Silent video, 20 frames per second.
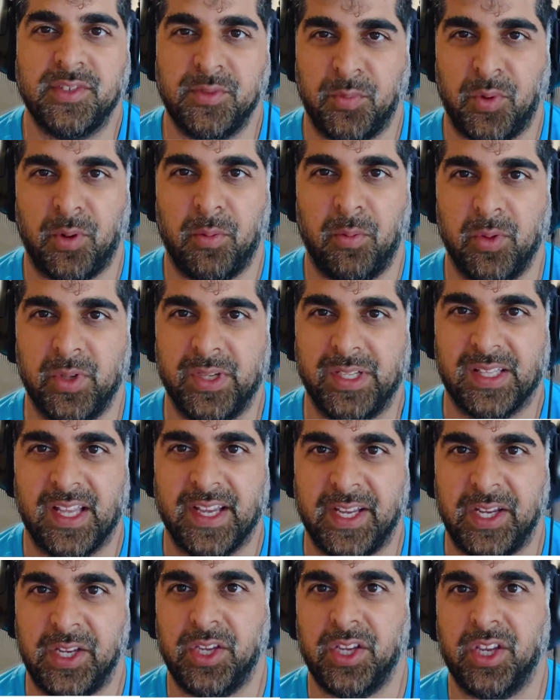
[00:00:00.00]
You're probably
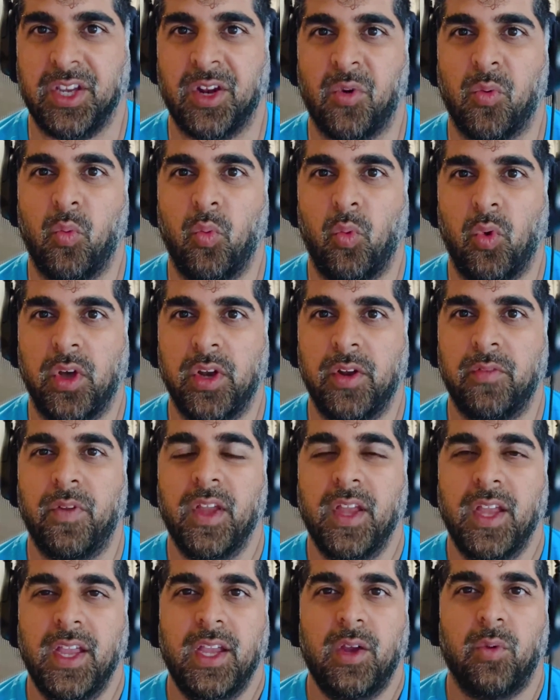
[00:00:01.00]
like, you know, one of
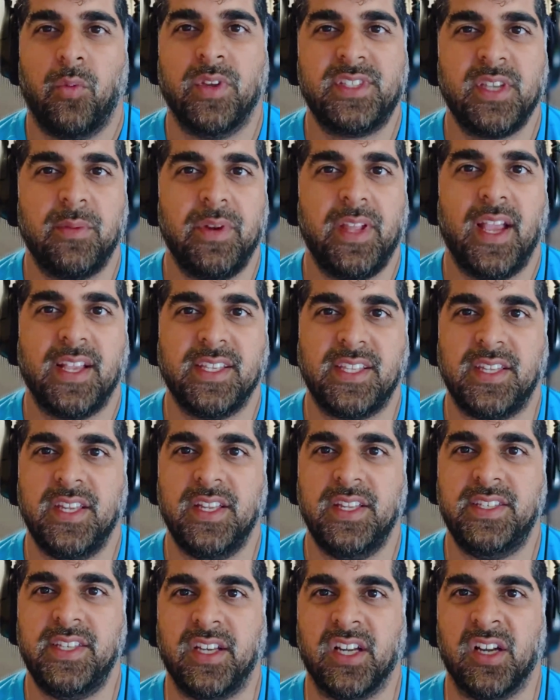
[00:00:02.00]
when somebody has a
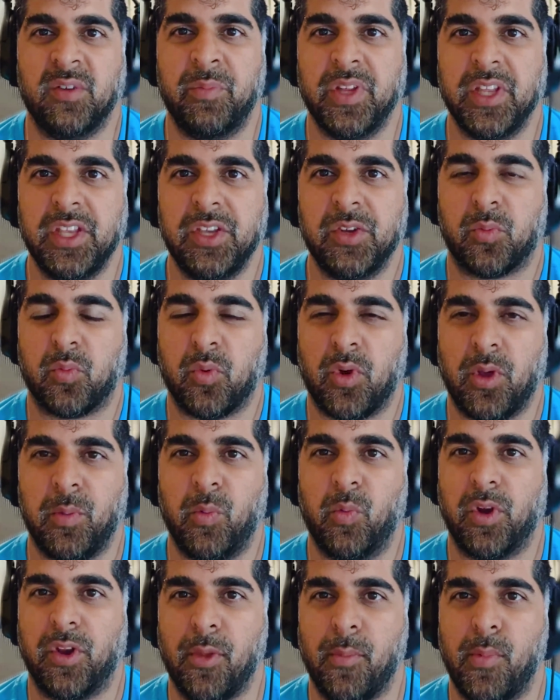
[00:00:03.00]
DTC company, you're probably
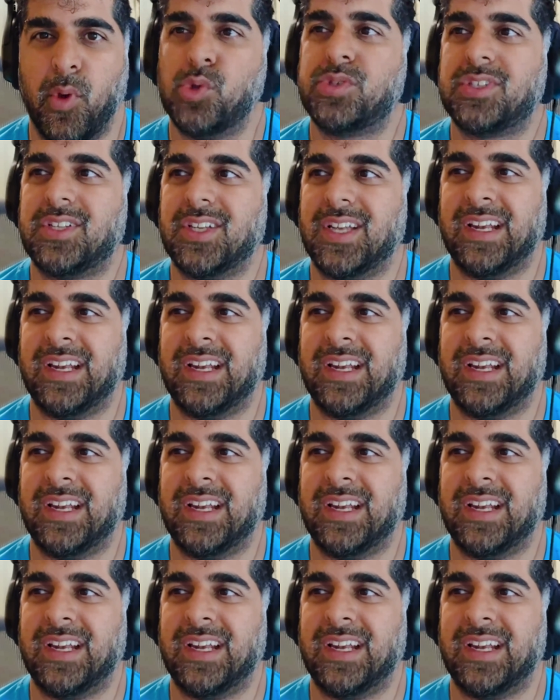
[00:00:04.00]
one of the most,